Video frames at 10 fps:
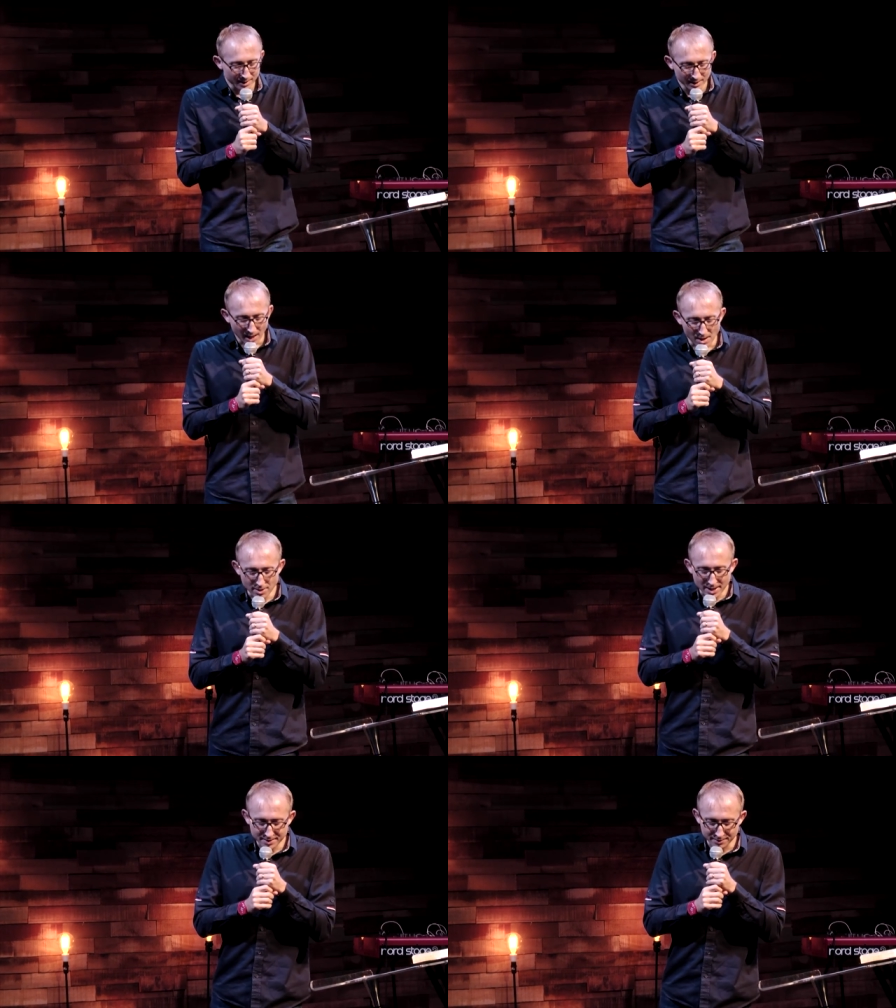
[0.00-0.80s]
I
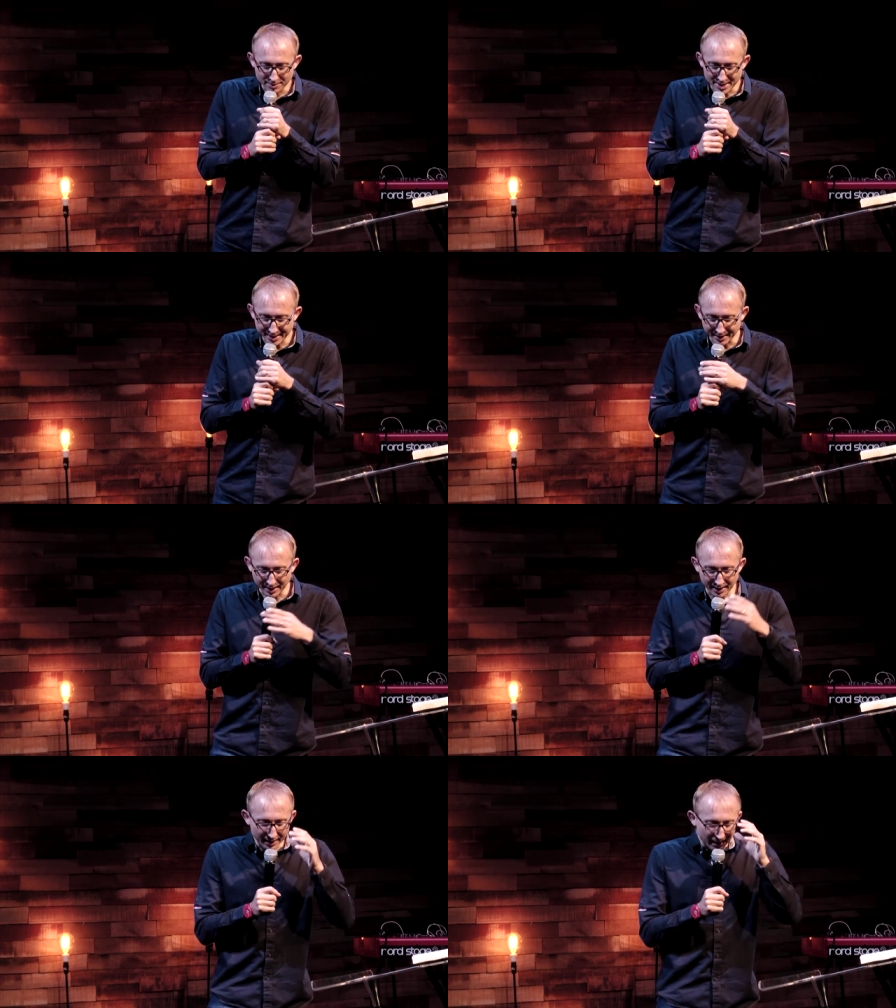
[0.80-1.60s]
read
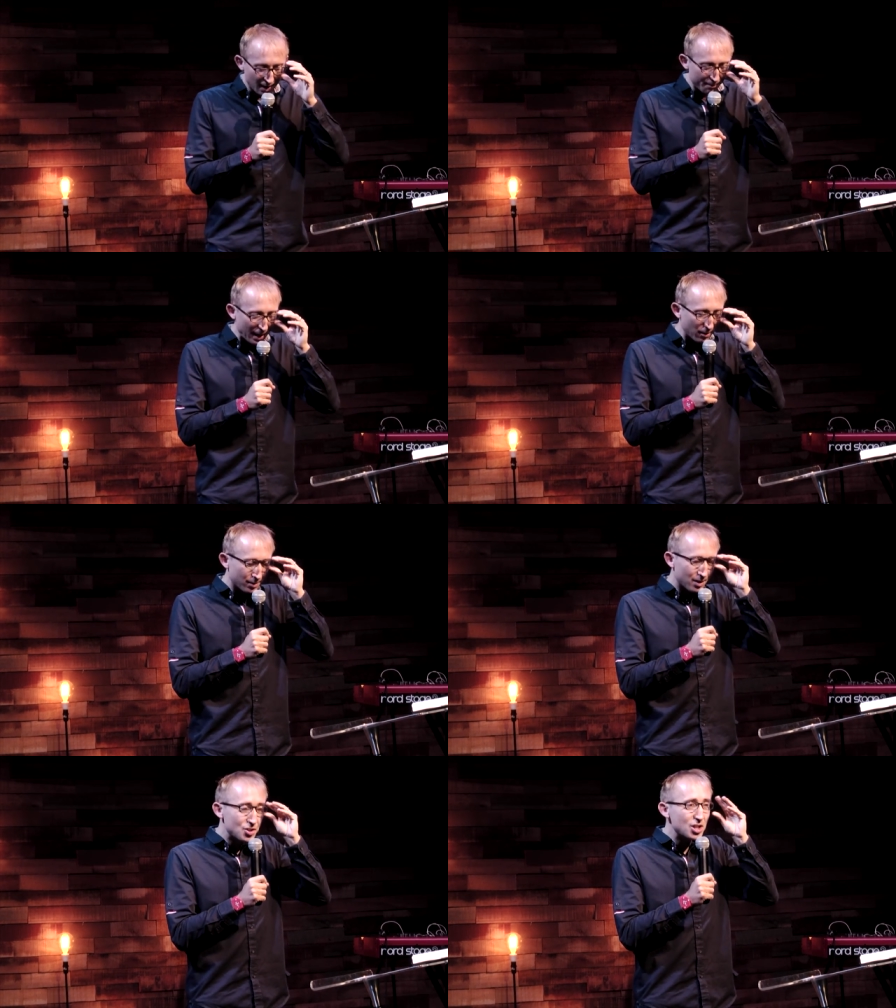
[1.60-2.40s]
recently about
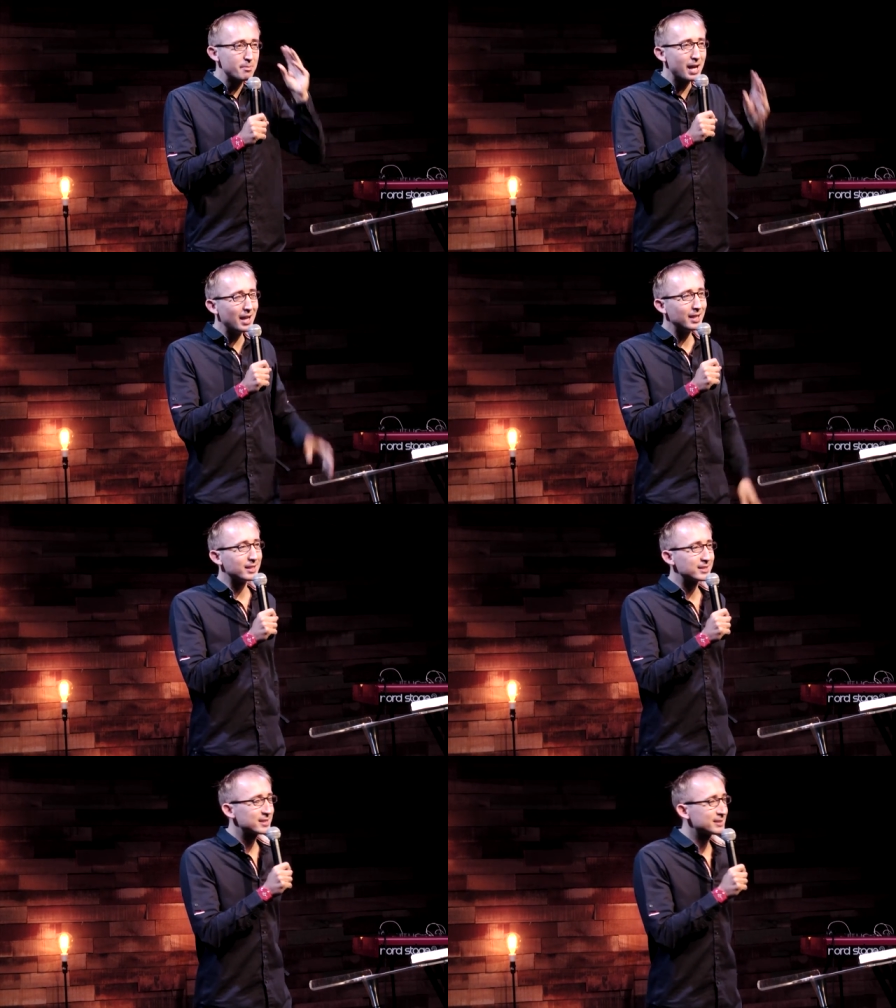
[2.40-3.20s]
Jim Elliott.